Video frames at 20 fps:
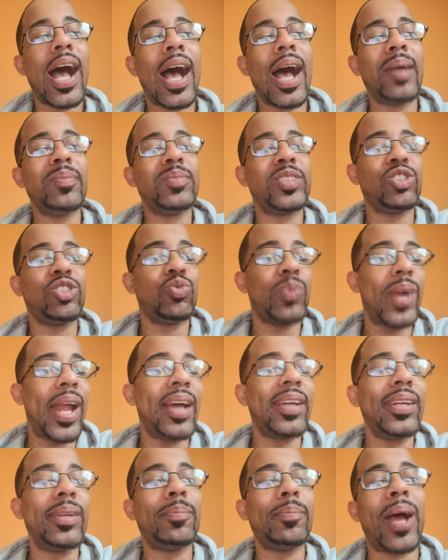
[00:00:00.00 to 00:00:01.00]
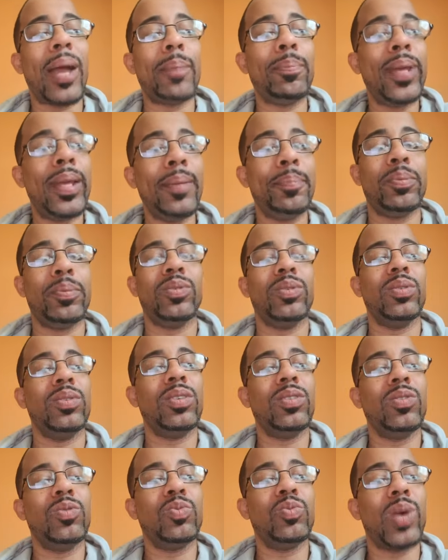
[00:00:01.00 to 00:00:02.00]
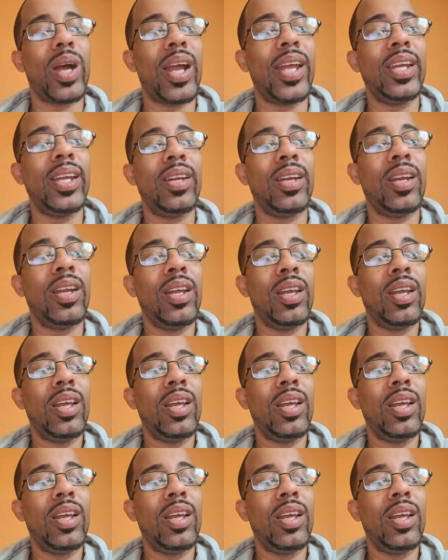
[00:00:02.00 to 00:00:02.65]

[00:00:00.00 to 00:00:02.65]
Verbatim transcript: I'm surrounded by people, right?